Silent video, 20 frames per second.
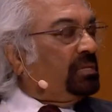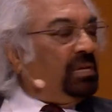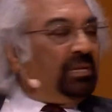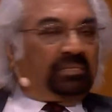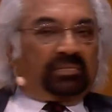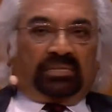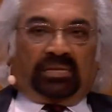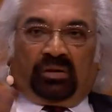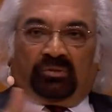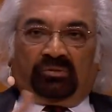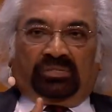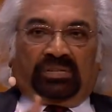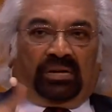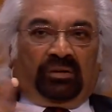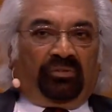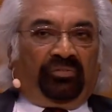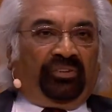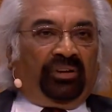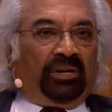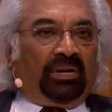South side
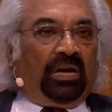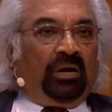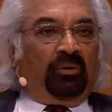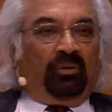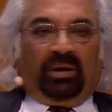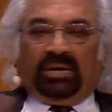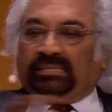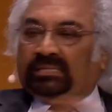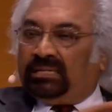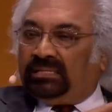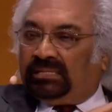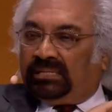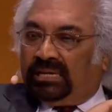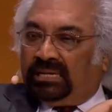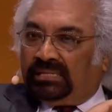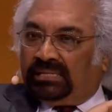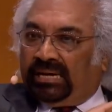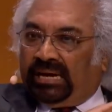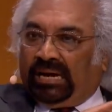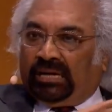of Chicago hasn't
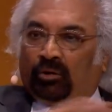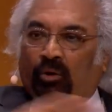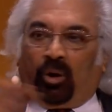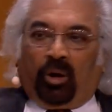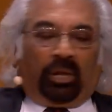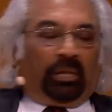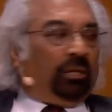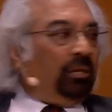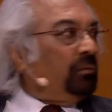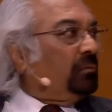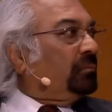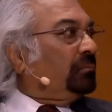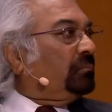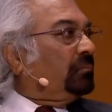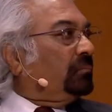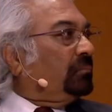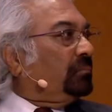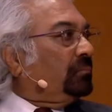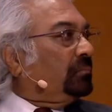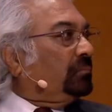changed at
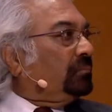all.